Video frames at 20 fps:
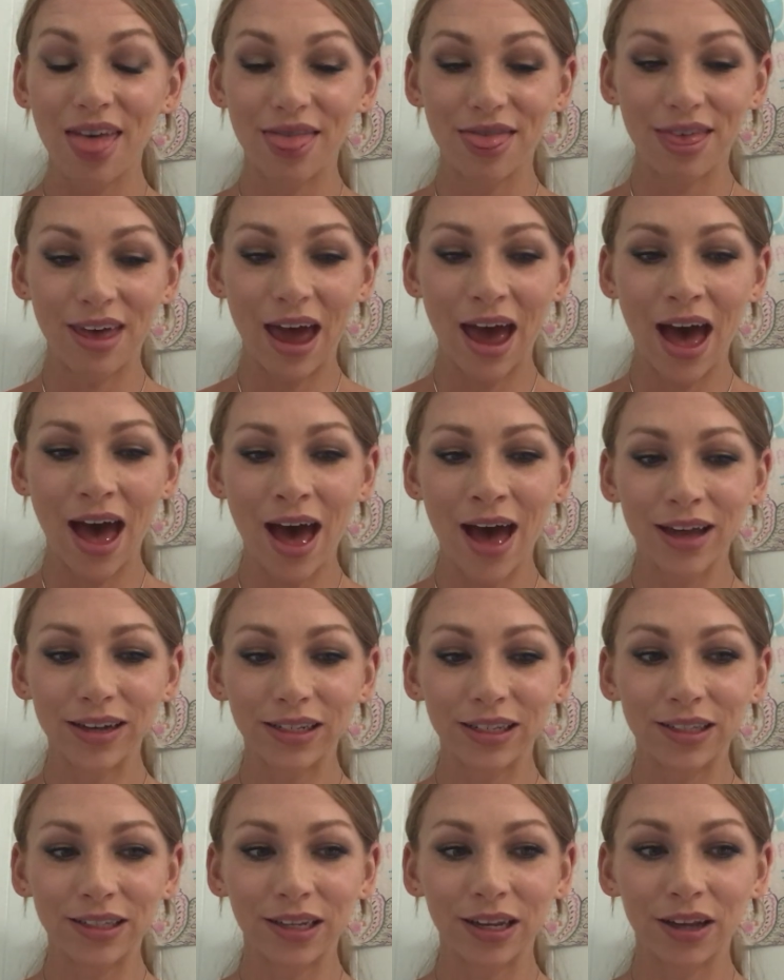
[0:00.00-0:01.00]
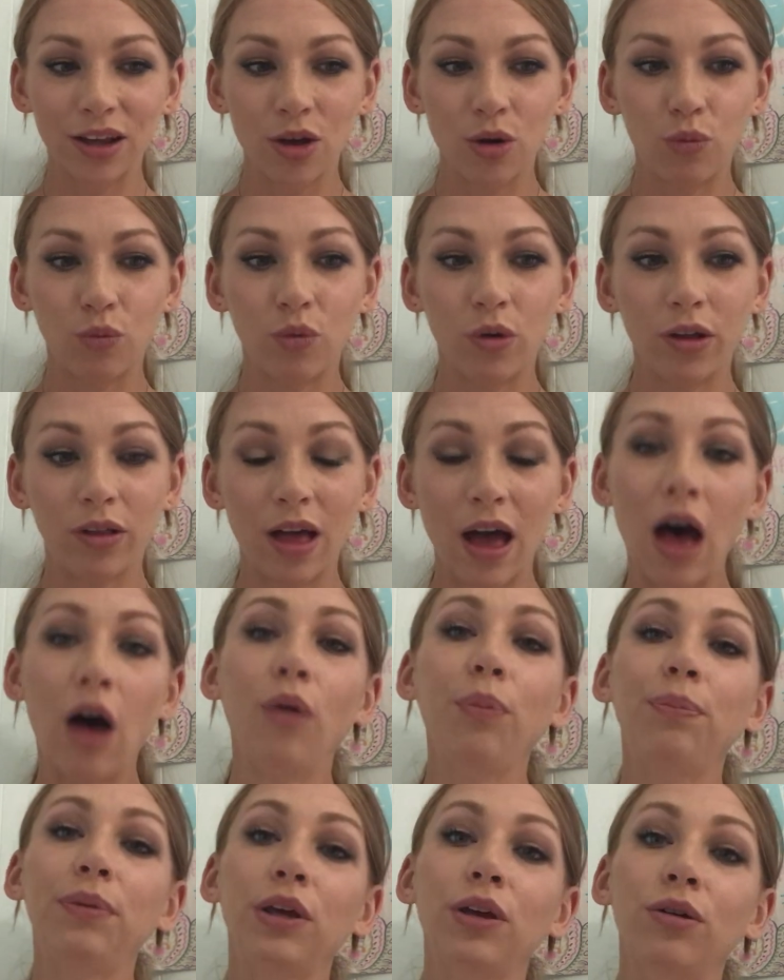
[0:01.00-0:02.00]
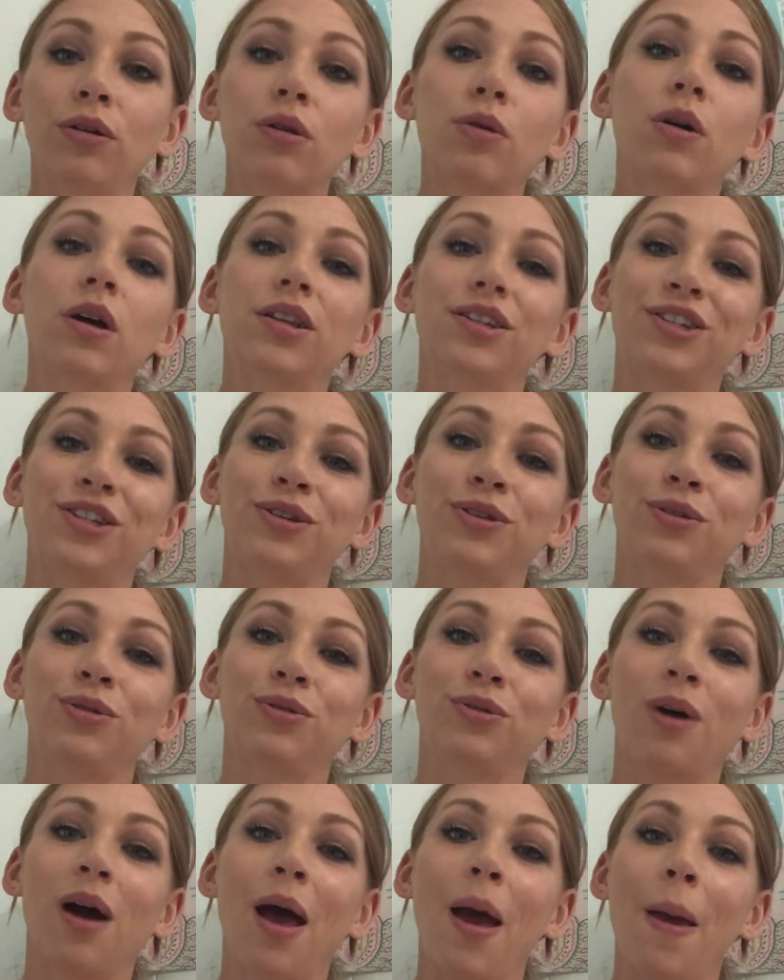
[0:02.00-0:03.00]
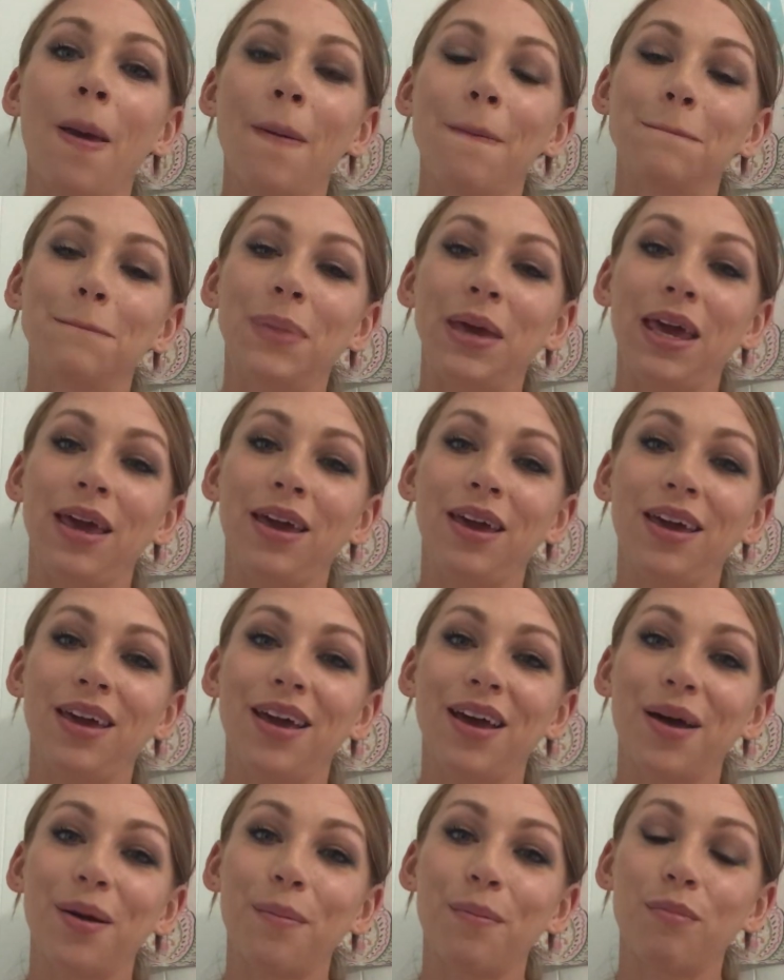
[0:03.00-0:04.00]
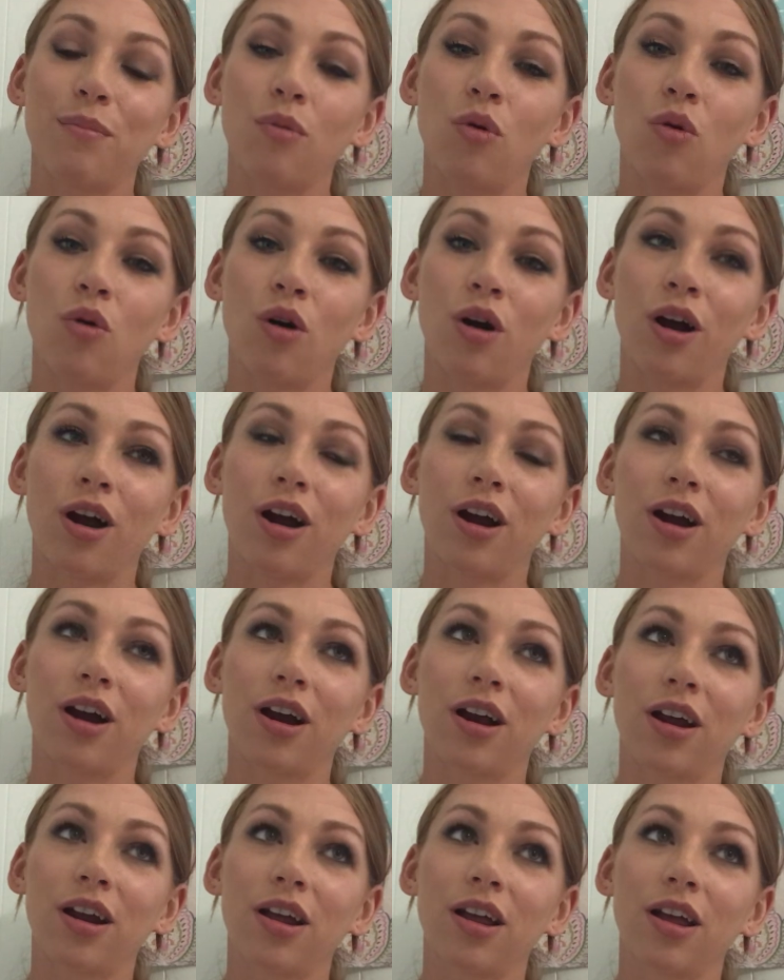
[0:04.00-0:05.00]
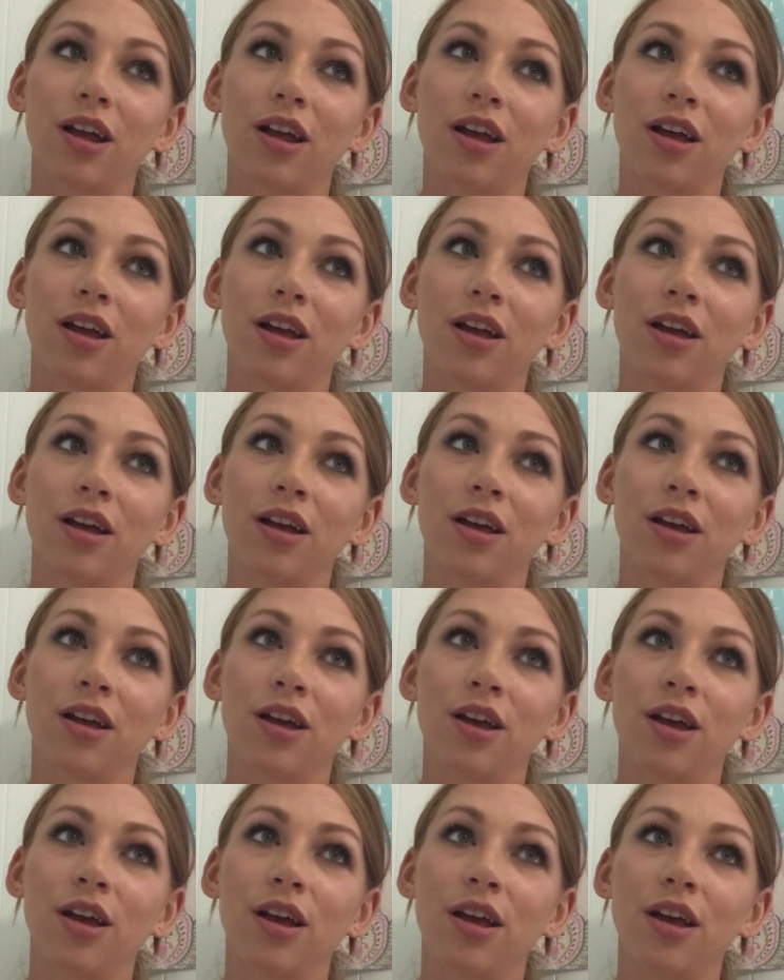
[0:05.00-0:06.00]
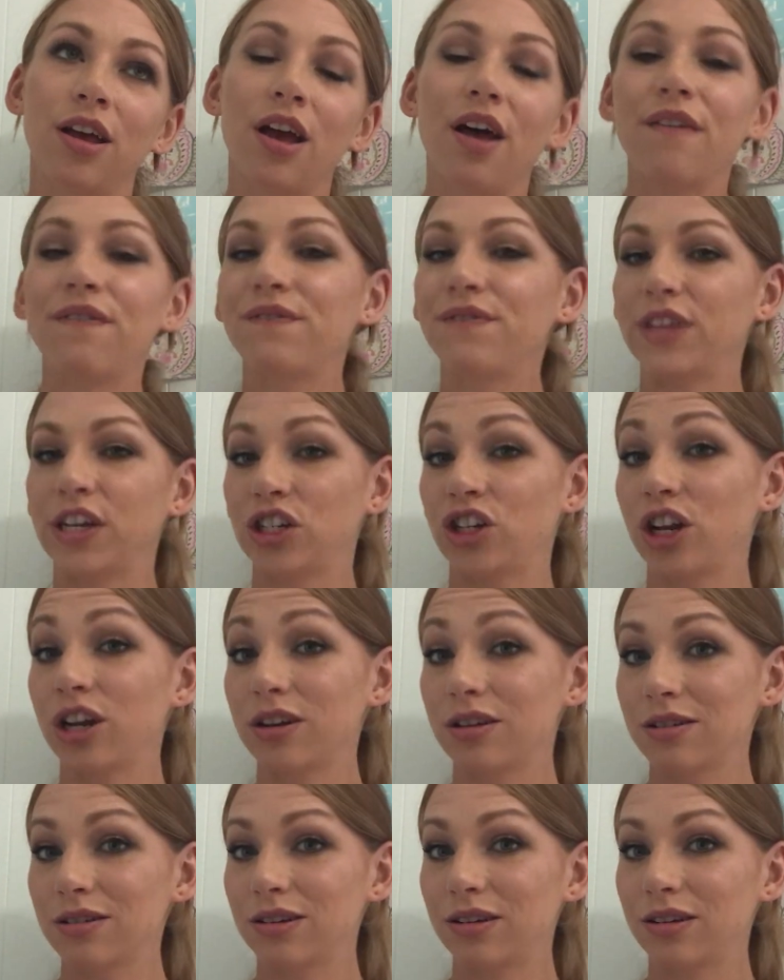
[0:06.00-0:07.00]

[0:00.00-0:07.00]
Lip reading: that will help you to be more efficient.